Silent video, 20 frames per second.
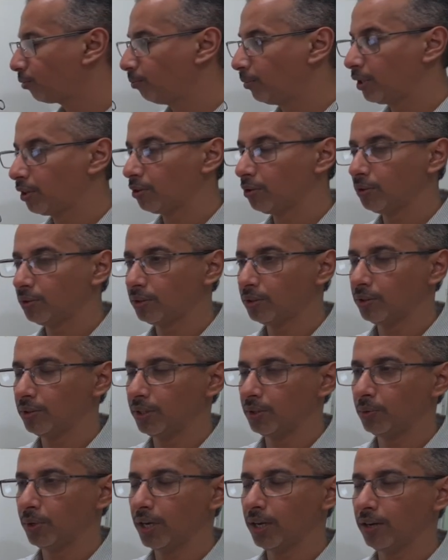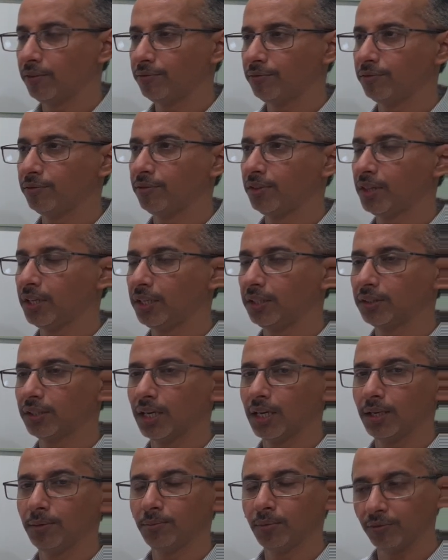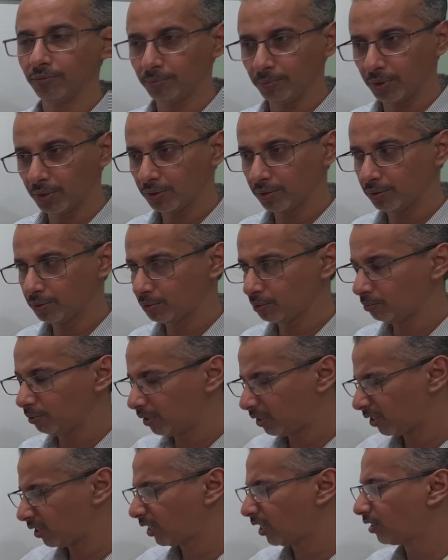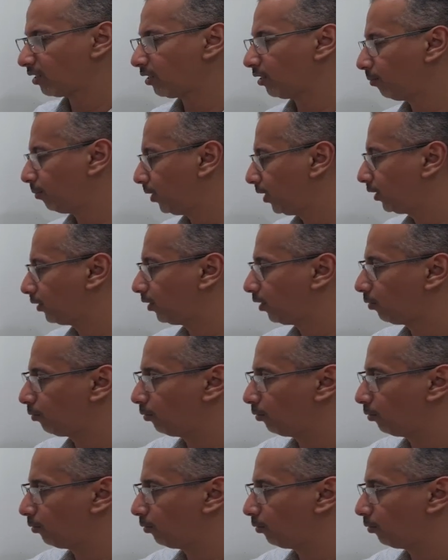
method. We have three types of methods. We'll discuss them later